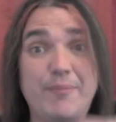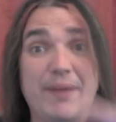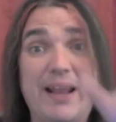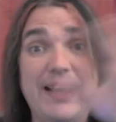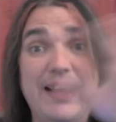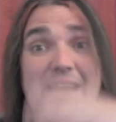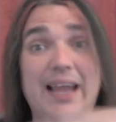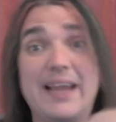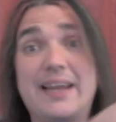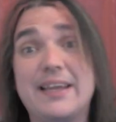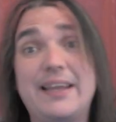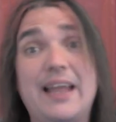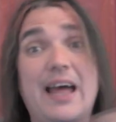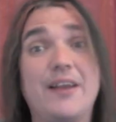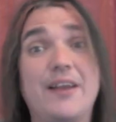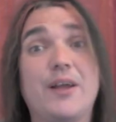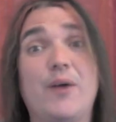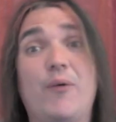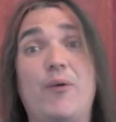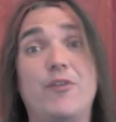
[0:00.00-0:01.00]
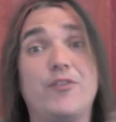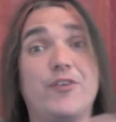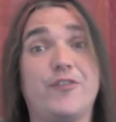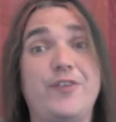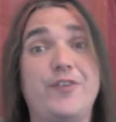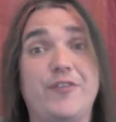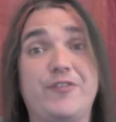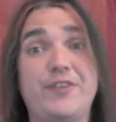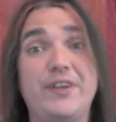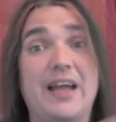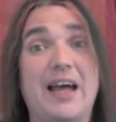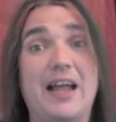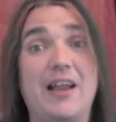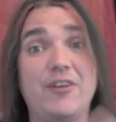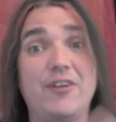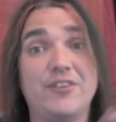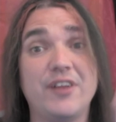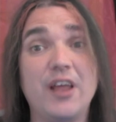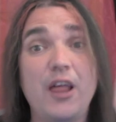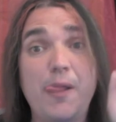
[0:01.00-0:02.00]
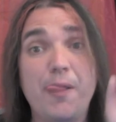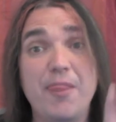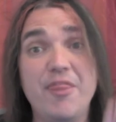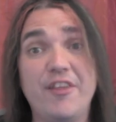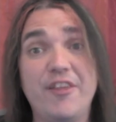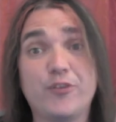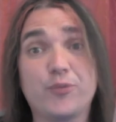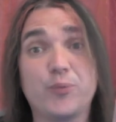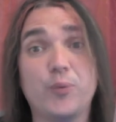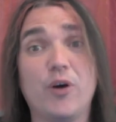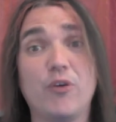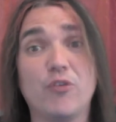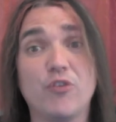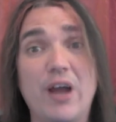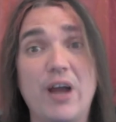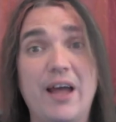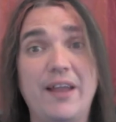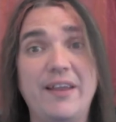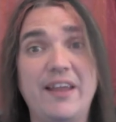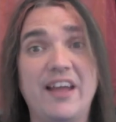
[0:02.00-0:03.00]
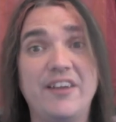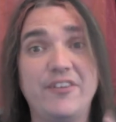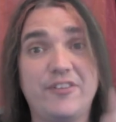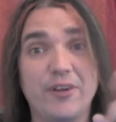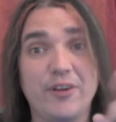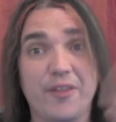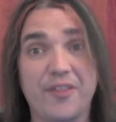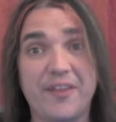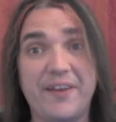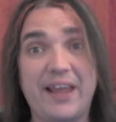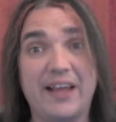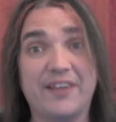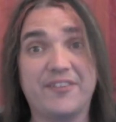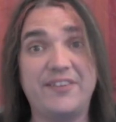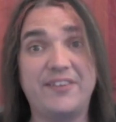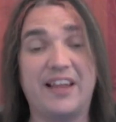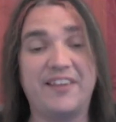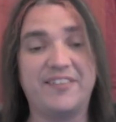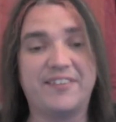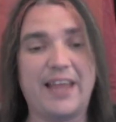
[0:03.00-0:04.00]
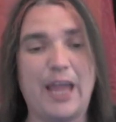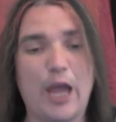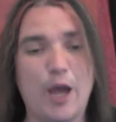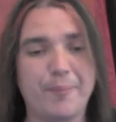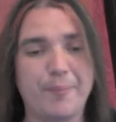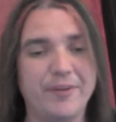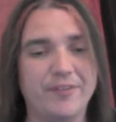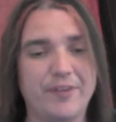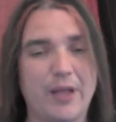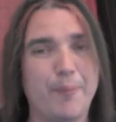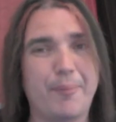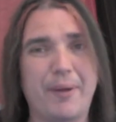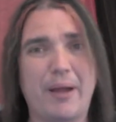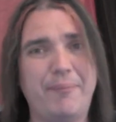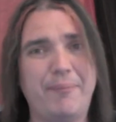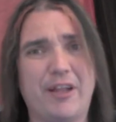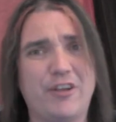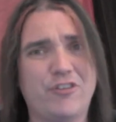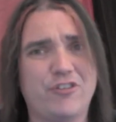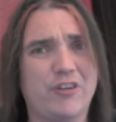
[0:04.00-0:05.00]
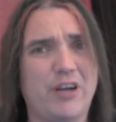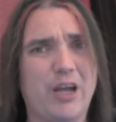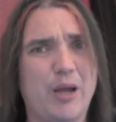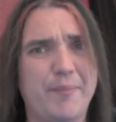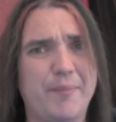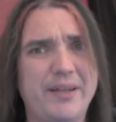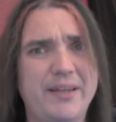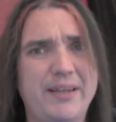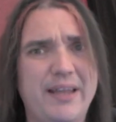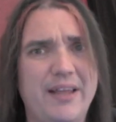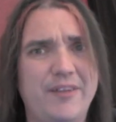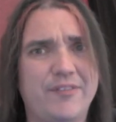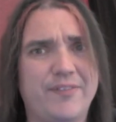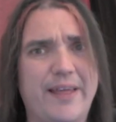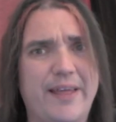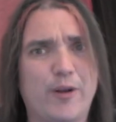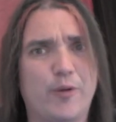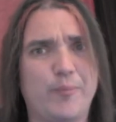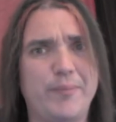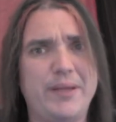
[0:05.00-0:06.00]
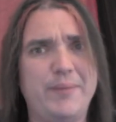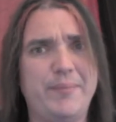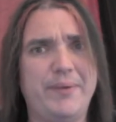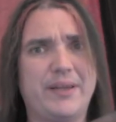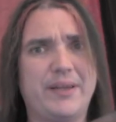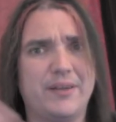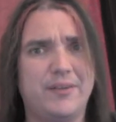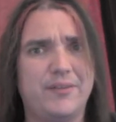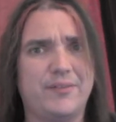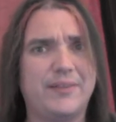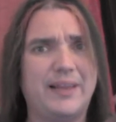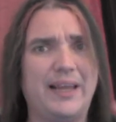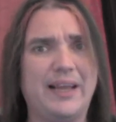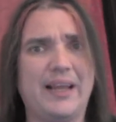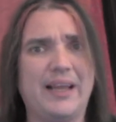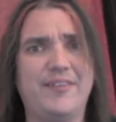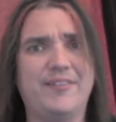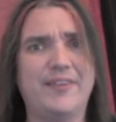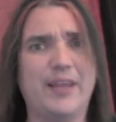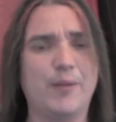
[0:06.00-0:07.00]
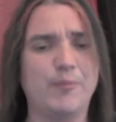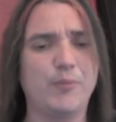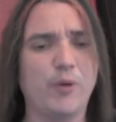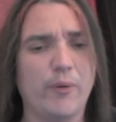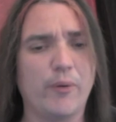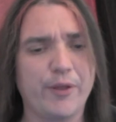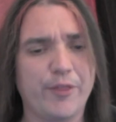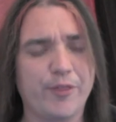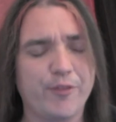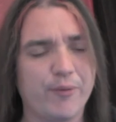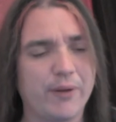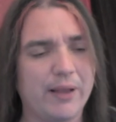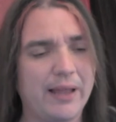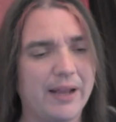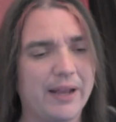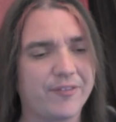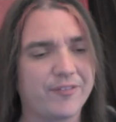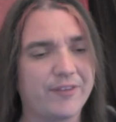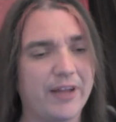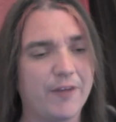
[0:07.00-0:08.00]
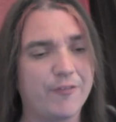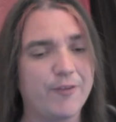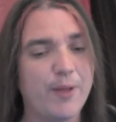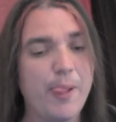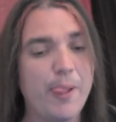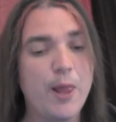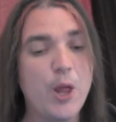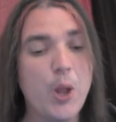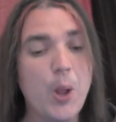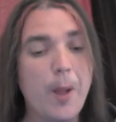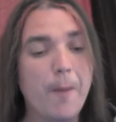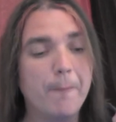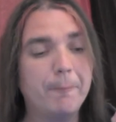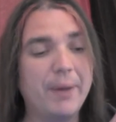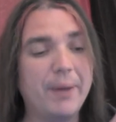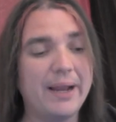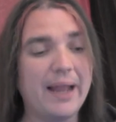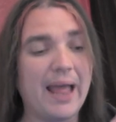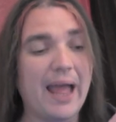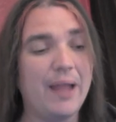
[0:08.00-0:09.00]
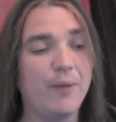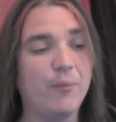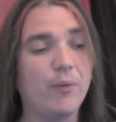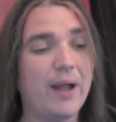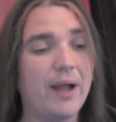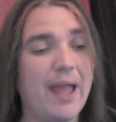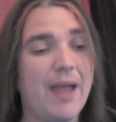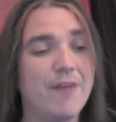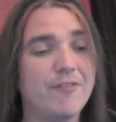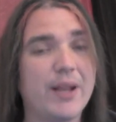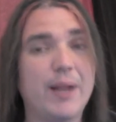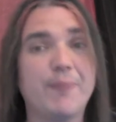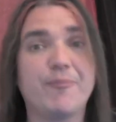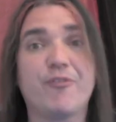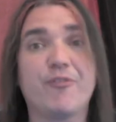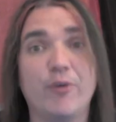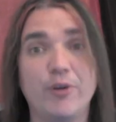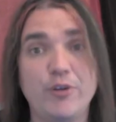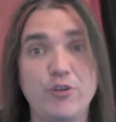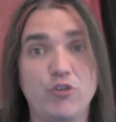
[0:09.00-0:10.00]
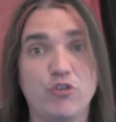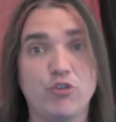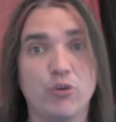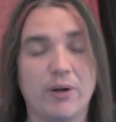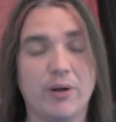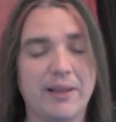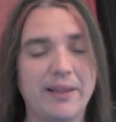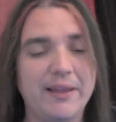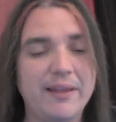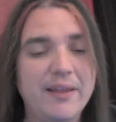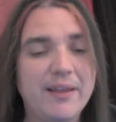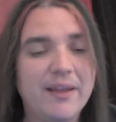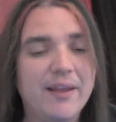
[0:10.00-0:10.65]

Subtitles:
But I cannot go over $50. This will run until the next dunce cap is up. I'm not sure how many days that'll be because, like I said, I'm going through a lot of stuff. But I will have it up for you shortly.